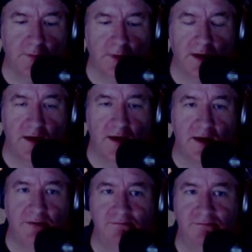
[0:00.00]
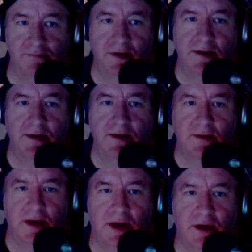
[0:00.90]
Yeah,
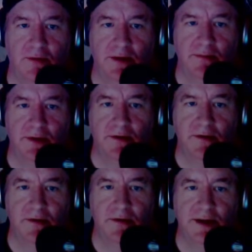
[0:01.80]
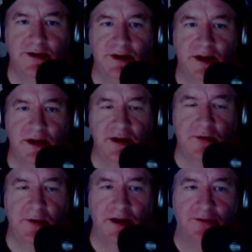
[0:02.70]
I don't blame you. Things shaking you
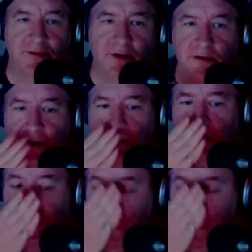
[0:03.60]
awake is pretty creepy.